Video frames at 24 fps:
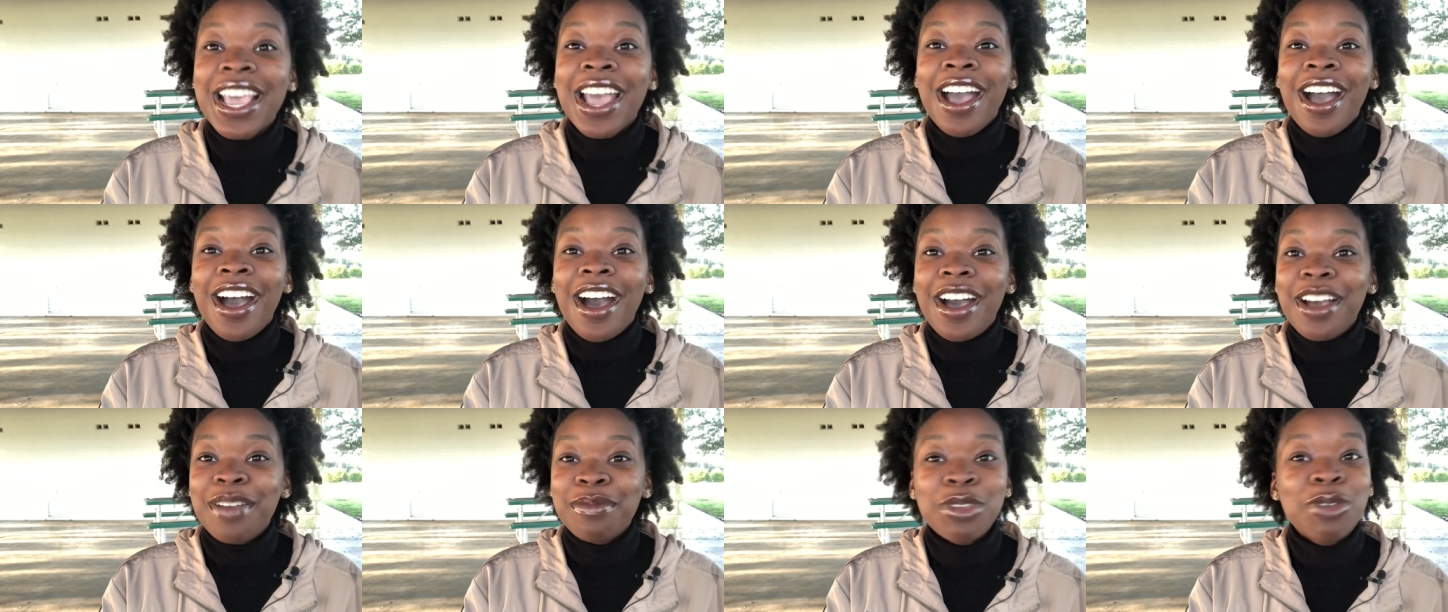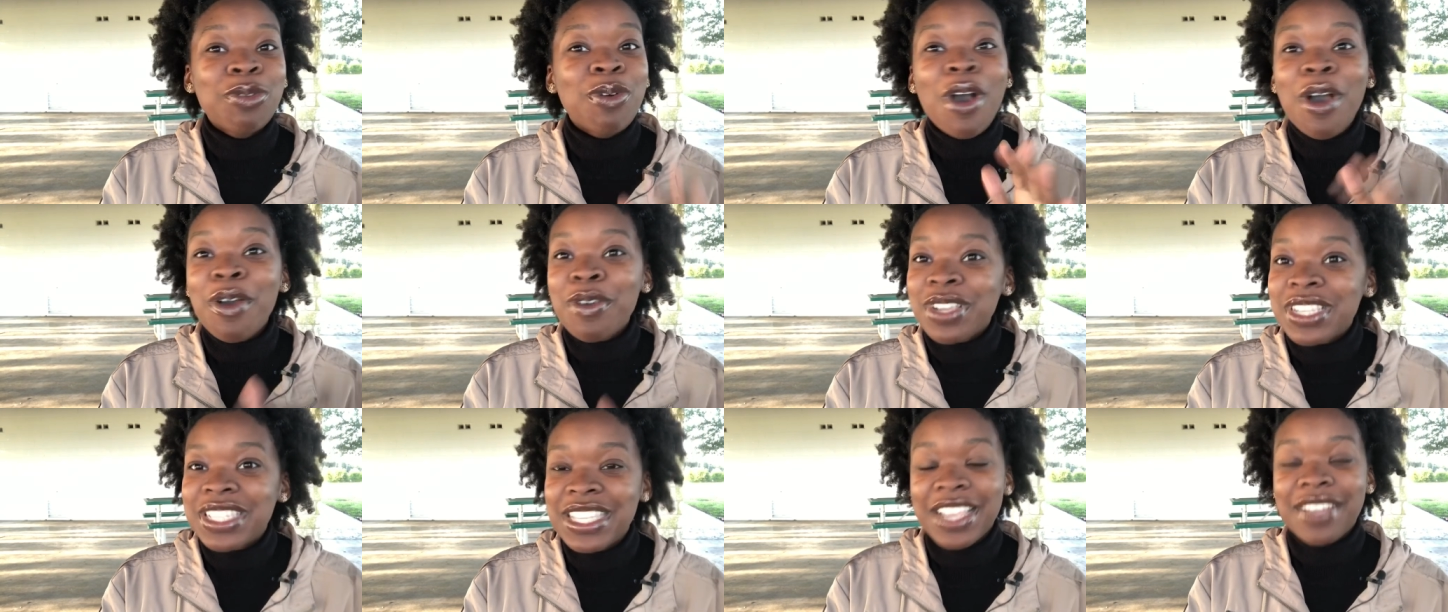Um, you
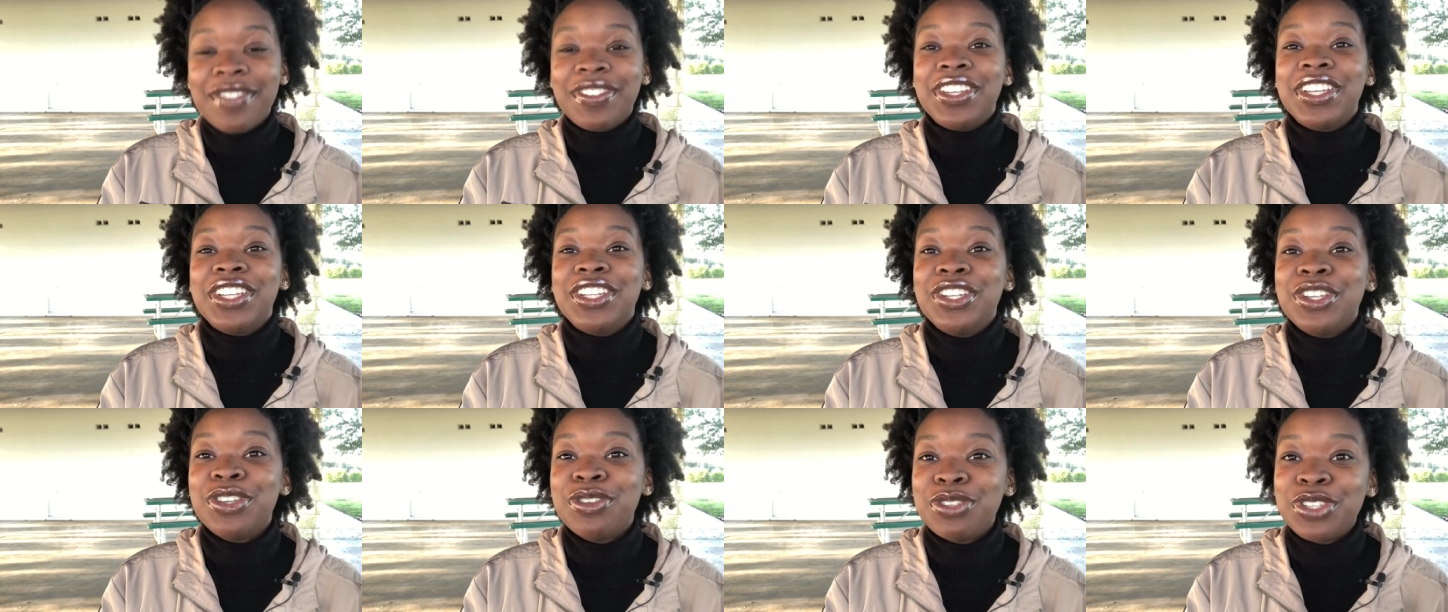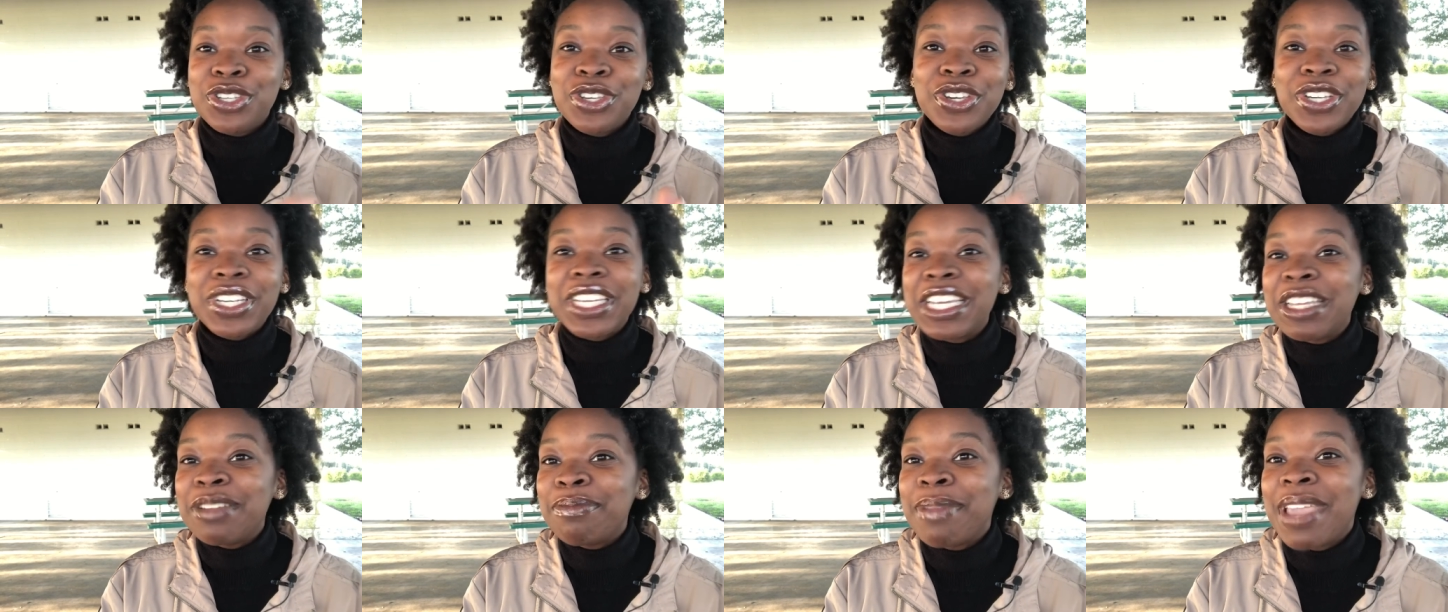always have good news. You're a
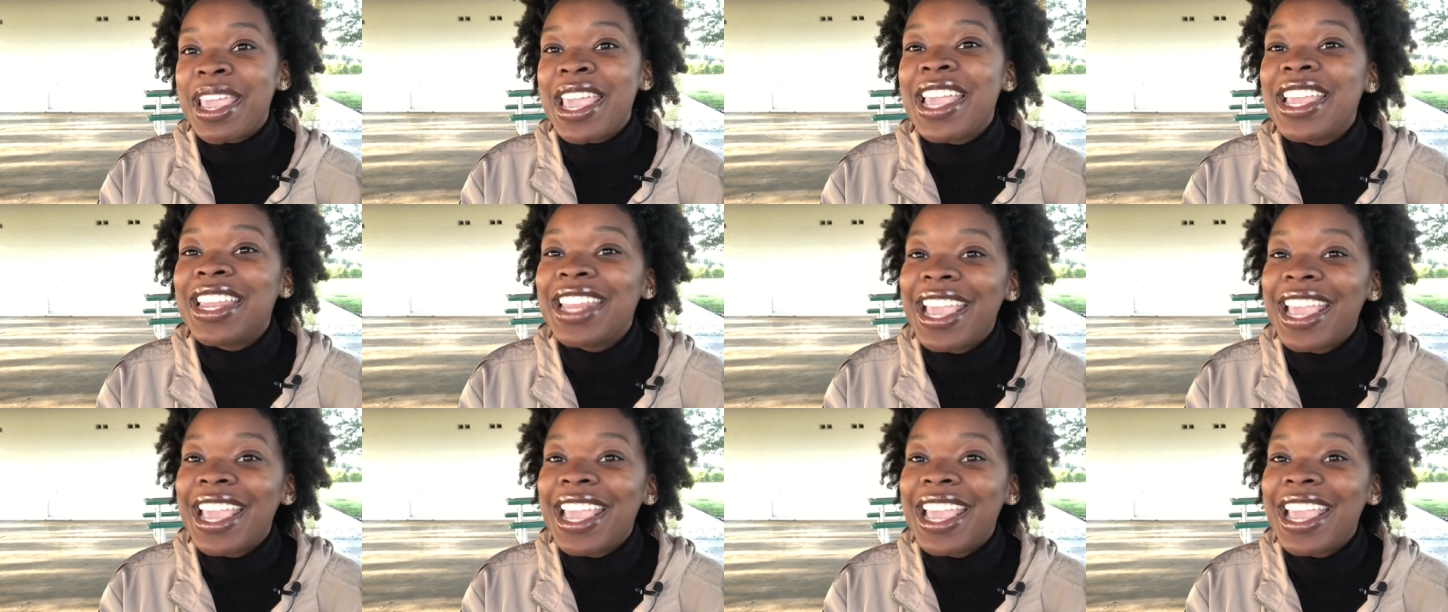good man.